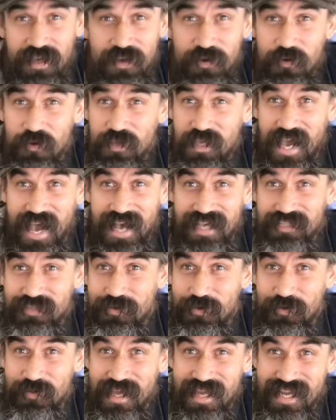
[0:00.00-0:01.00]
sure.
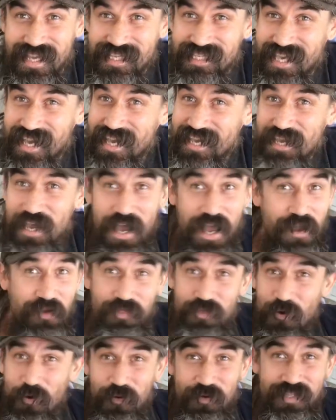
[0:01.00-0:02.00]
CASL, NSA, yeah, eh,
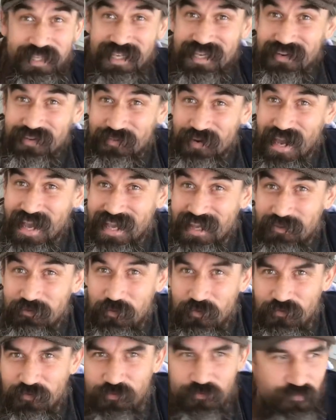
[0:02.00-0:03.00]
the whole deal, right?
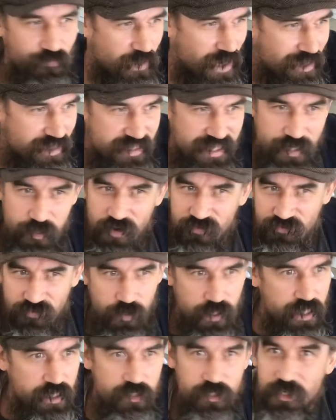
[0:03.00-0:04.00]
Uh, secret
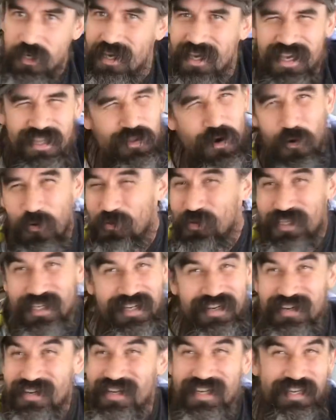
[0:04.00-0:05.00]
footage, the whole
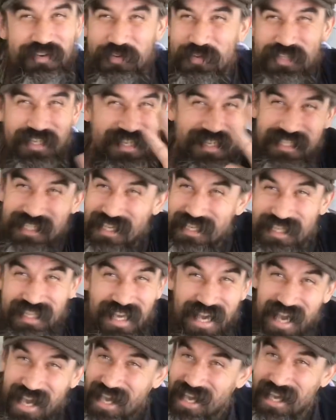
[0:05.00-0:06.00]
deal. It was just a
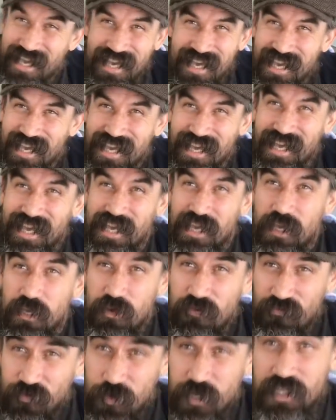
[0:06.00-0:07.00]
thing. Yeah.
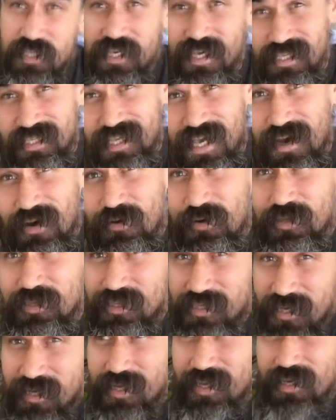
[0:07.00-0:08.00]
Your footage gets out,
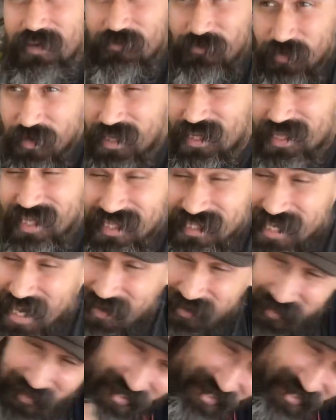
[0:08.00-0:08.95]
it's gonna get freaking leaked out.